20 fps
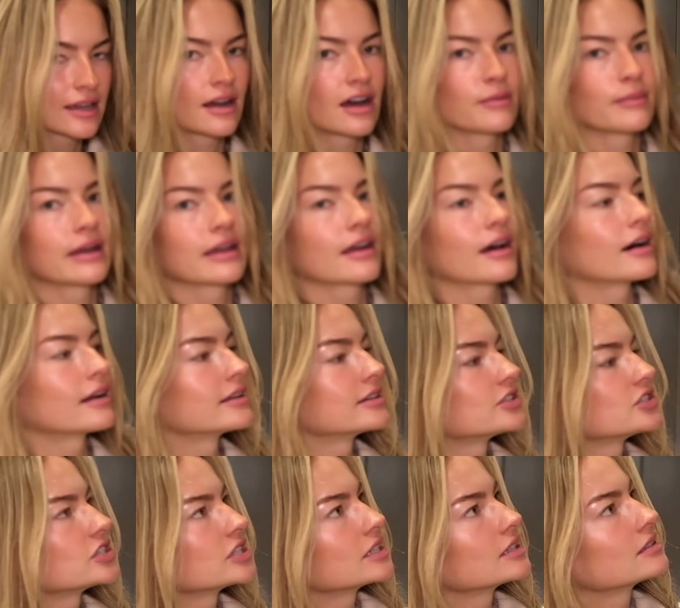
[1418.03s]
on my cottage
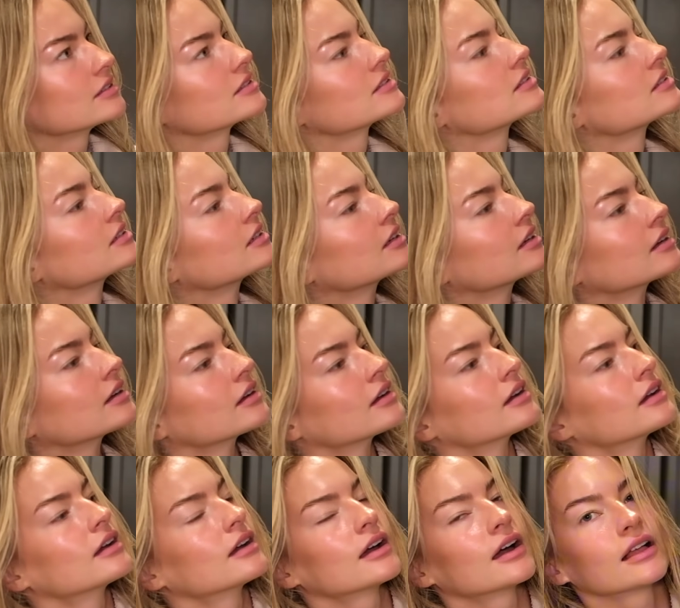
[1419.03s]
cheese.
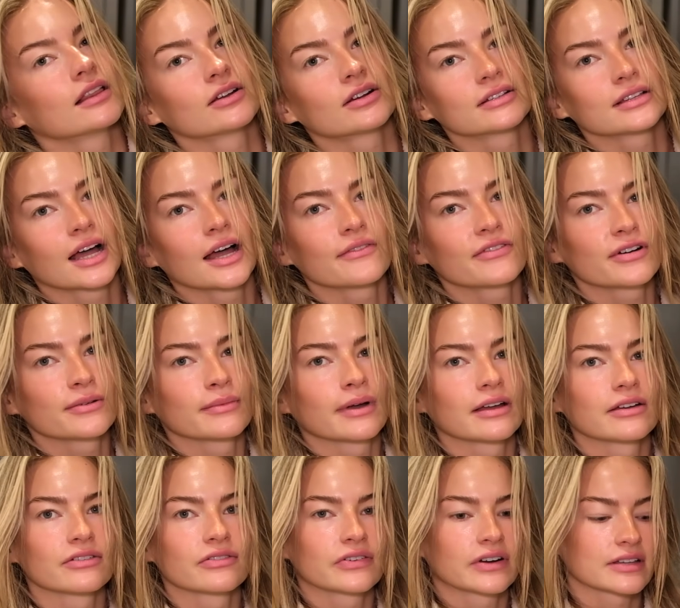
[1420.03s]
I learned that from
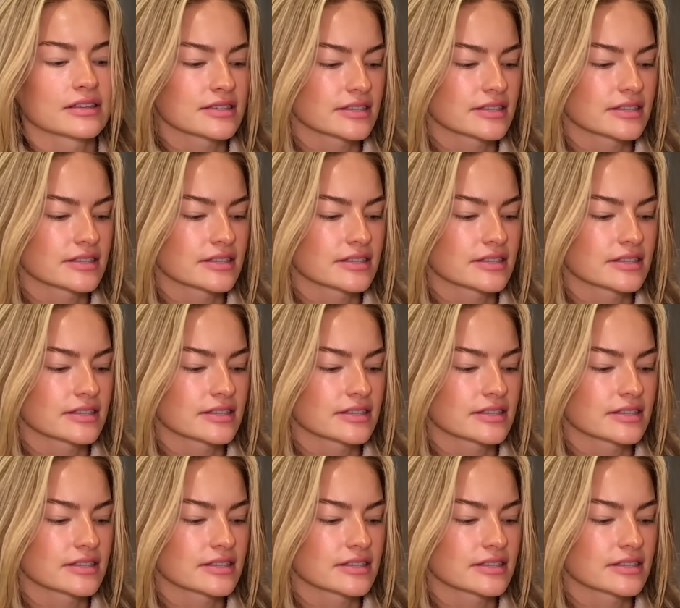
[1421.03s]
my friend